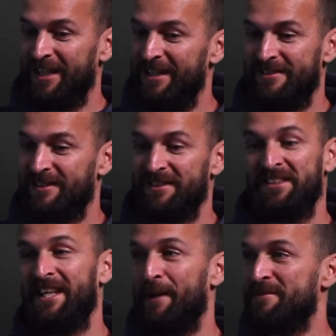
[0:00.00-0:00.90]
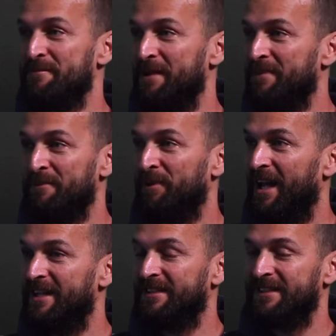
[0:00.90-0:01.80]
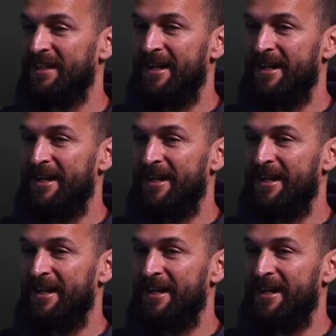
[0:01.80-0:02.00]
like he's set up to make big plays.